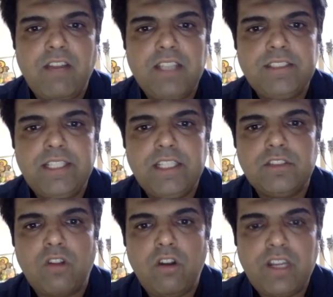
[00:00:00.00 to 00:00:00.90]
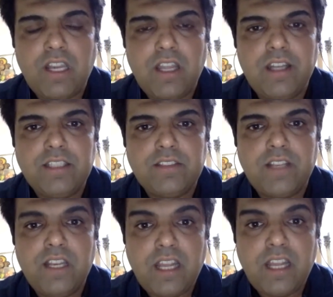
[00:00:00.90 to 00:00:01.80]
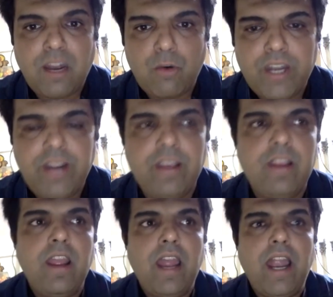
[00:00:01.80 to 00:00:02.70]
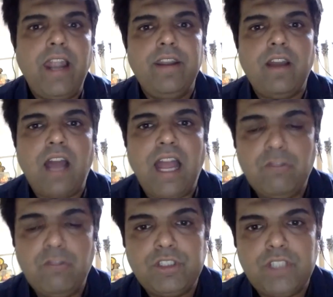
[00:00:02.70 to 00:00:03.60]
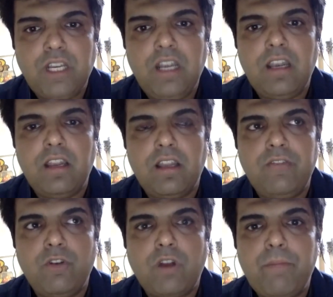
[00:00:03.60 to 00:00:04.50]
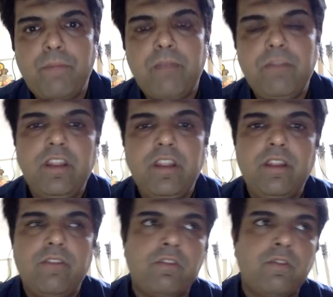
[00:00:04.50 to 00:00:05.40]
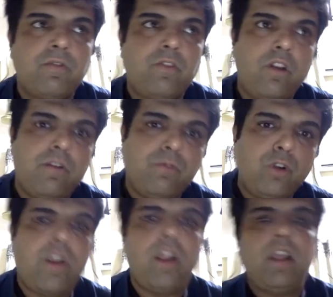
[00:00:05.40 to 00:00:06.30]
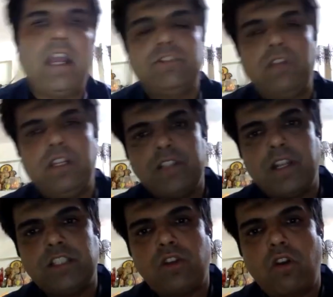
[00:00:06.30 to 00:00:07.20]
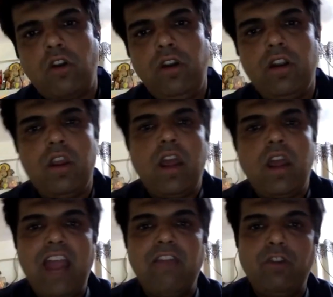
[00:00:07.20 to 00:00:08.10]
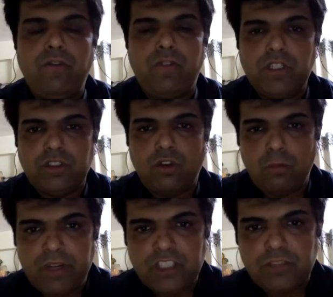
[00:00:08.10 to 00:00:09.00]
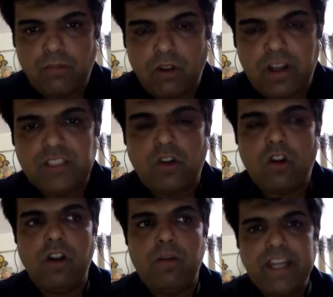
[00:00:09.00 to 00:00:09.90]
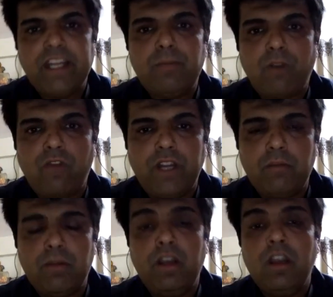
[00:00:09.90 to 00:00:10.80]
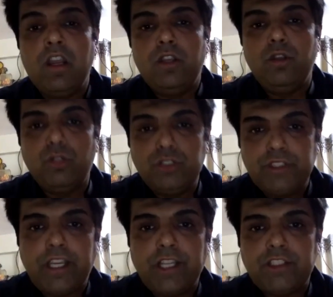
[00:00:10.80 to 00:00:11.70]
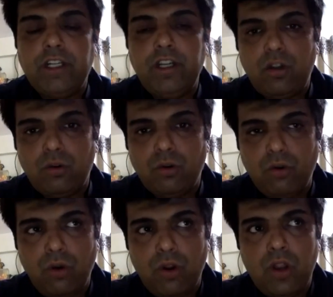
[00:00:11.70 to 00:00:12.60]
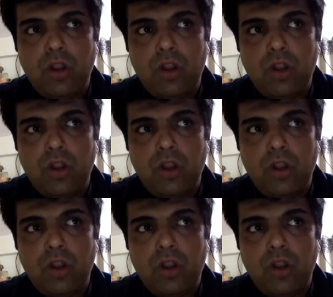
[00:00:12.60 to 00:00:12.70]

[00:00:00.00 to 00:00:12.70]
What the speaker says: wise, it is not clear. It is really clouded. And I would still, if you compare me for a food truck as well as a restaurant, I would first open a small restaurant, make it profitable, use the kitchen to